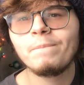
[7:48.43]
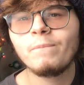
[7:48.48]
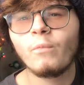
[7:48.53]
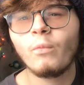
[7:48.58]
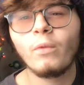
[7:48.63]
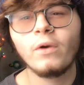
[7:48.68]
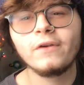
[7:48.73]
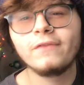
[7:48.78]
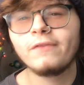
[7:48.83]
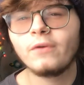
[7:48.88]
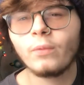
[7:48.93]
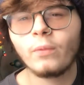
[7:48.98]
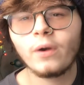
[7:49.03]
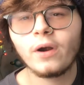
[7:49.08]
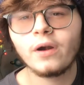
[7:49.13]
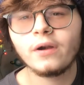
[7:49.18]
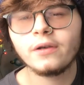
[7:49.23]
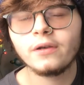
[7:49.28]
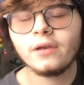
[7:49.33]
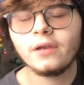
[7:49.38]
word for
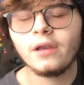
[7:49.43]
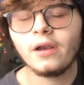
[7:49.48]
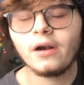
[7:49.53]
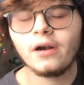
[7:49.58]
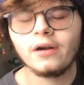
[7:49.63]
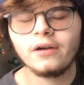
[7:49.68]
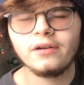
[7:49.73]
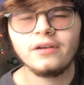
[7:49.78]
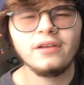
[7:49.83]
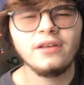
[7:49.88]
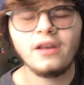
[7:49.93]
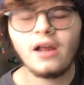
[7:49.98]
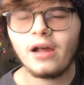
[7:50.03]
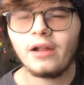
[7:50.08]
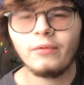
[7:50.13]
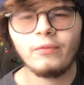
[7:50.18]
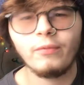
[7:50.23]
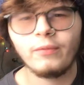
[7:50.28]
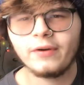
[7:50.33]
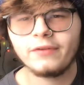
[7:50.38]
word, or
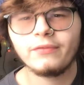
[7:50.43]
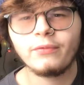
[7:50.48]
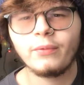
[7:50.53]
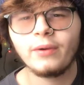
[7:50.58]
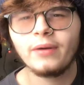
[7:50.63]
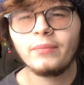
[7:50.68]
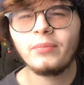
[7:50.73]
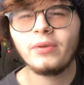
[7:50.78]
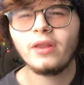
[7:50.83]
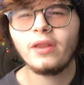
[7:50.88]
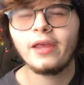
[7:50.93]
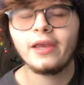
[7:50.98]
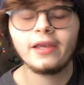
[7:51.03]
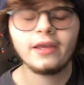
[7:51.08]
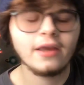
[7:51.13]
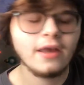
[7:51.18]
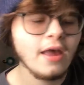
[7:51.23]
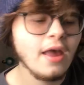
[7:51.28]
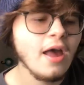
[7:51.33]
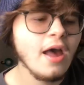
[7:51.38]
not word for word, but
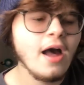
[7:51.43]
like,